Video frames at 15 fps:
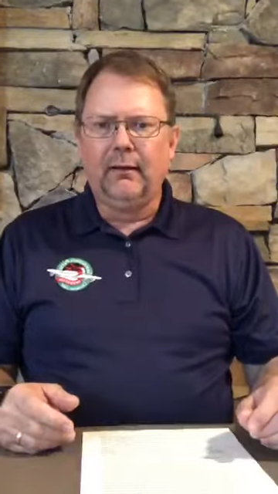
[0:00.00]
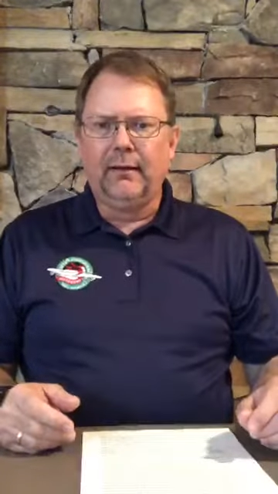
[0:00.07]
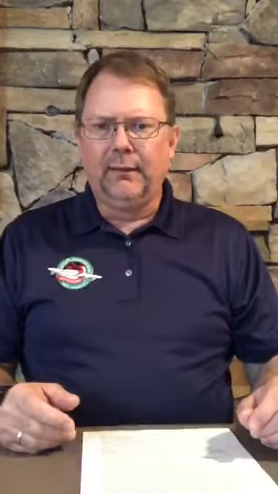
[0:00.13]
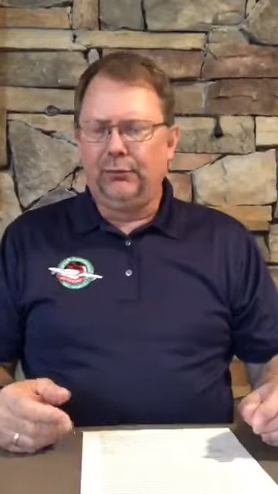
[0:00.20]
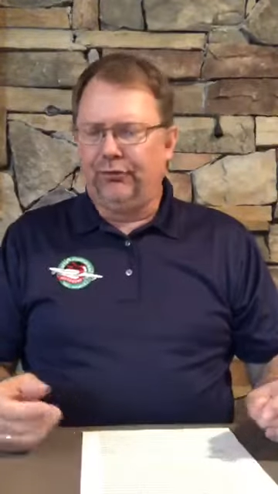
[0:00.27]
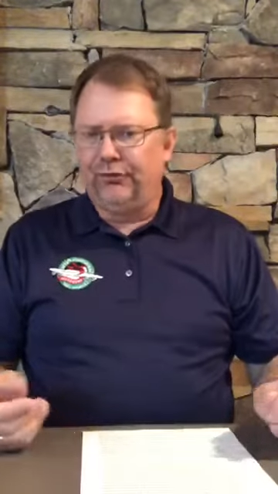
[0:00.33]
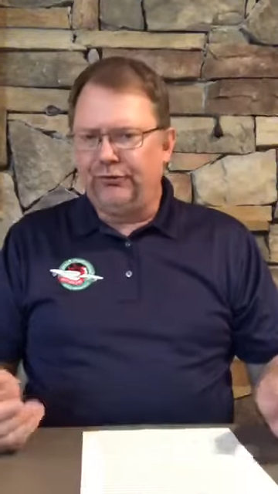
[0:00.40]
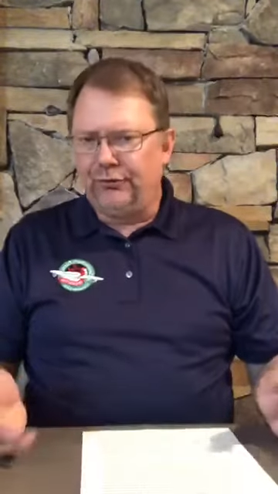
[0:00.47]
He
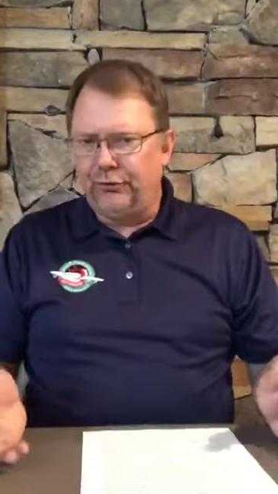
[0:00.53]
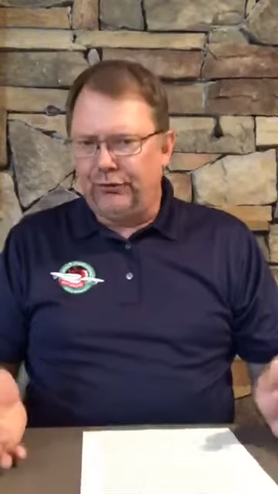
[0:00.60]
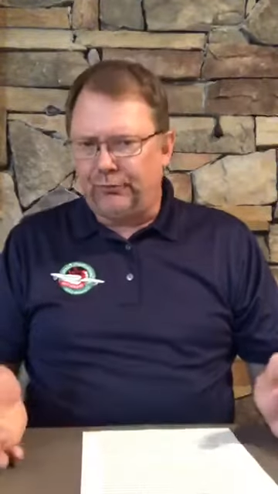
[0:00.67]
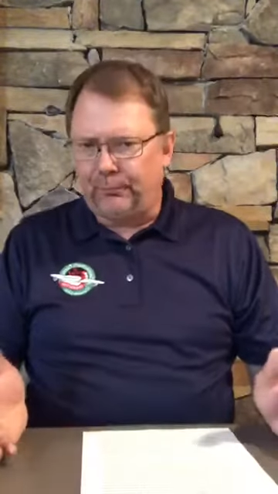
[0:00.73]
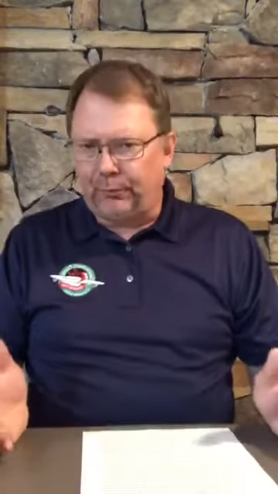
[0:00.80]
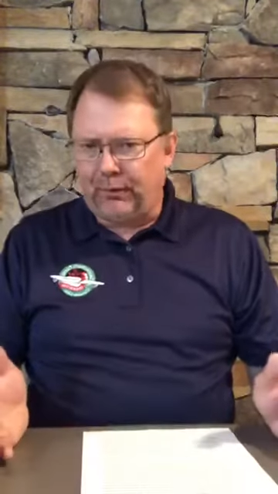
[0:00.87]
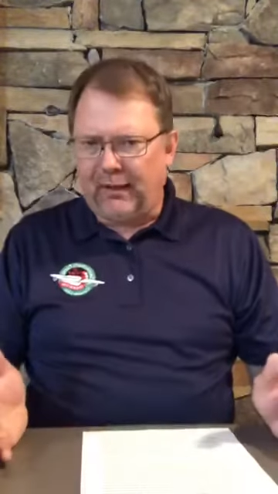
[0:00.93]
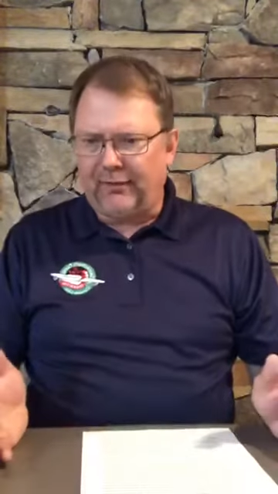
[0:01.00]
was a
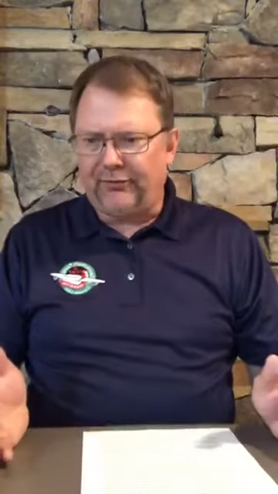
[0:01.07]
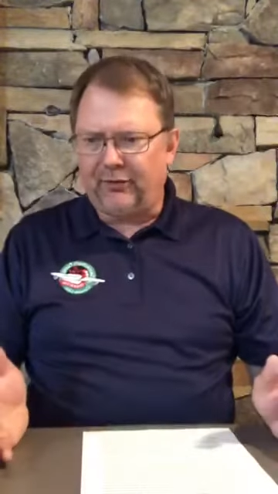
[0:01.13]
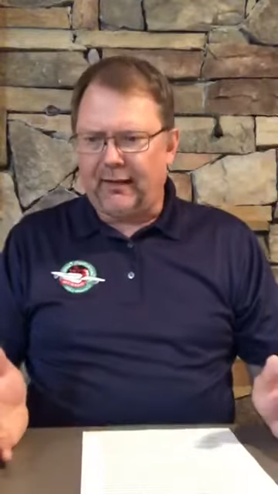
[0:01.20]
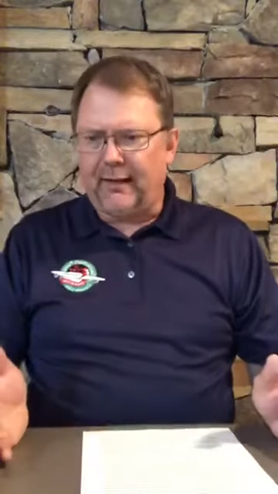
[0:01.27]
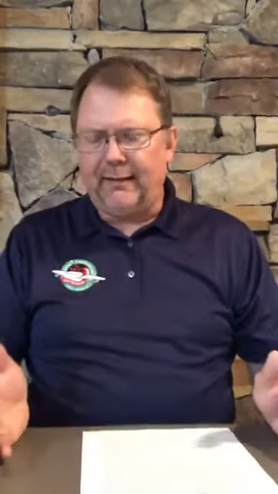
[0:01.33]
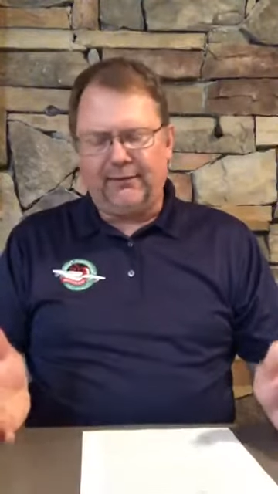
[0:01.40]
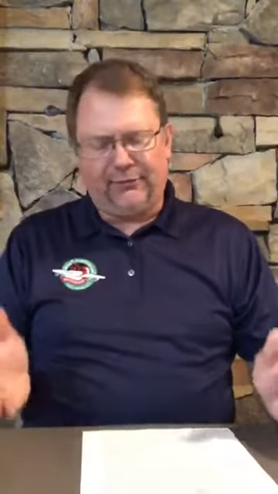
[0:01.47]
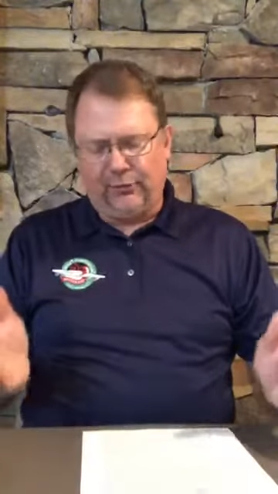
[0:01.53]
Jewish
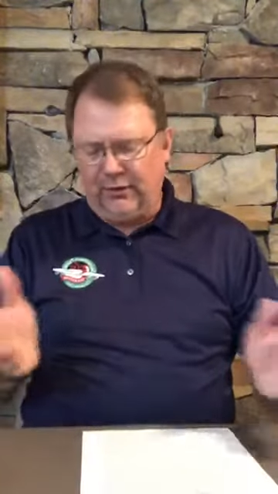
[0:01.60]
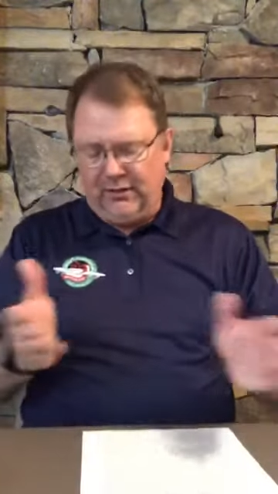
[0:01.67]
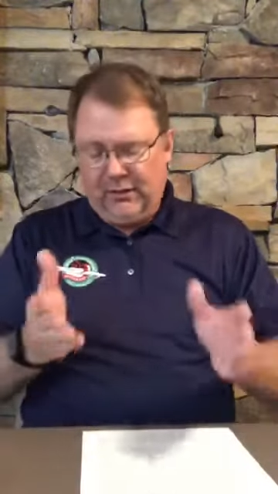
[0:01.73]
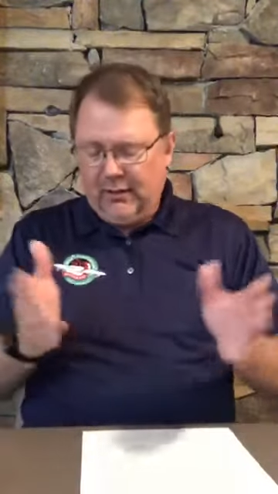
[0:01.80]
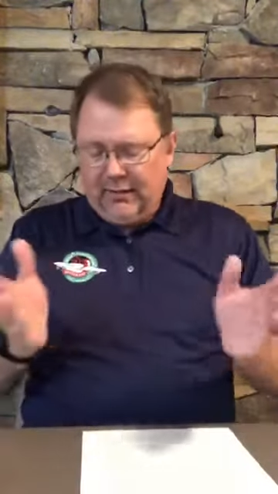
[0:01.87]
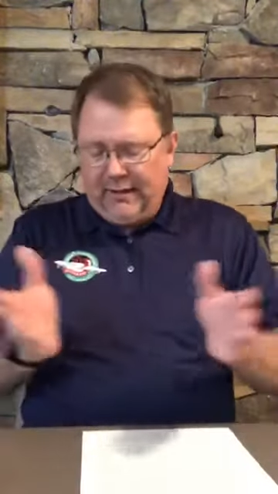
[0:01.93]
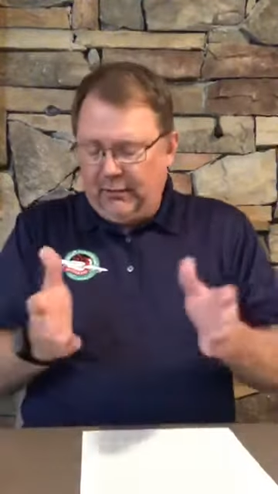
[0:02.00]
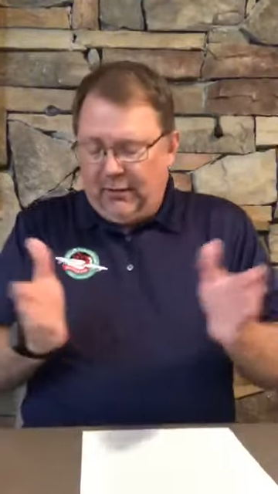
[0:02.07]
proselyte, so
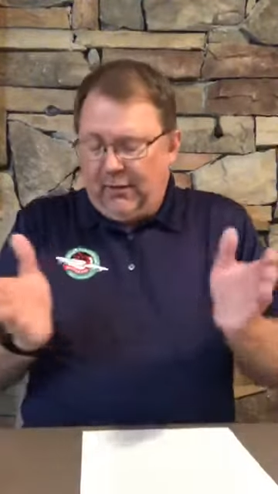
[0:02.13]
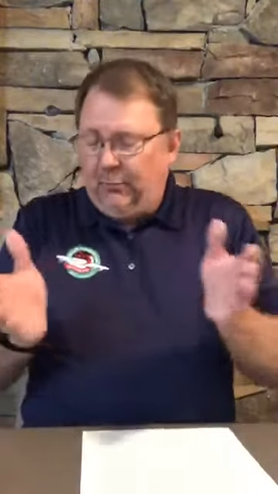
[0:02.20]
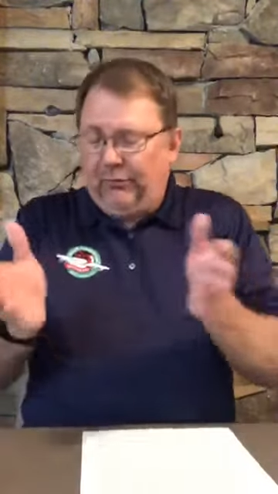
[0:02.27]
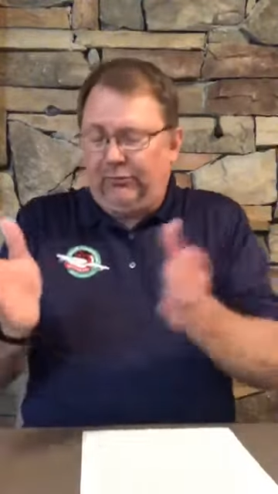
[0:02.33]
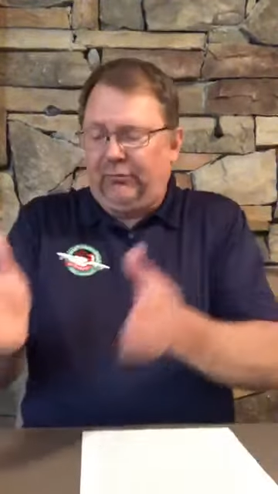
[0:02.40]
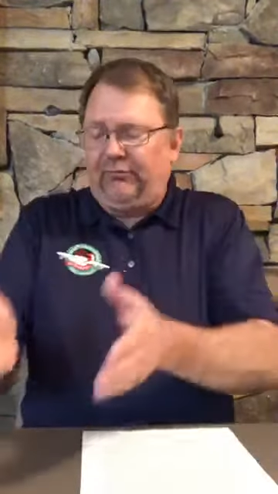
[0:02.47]
he was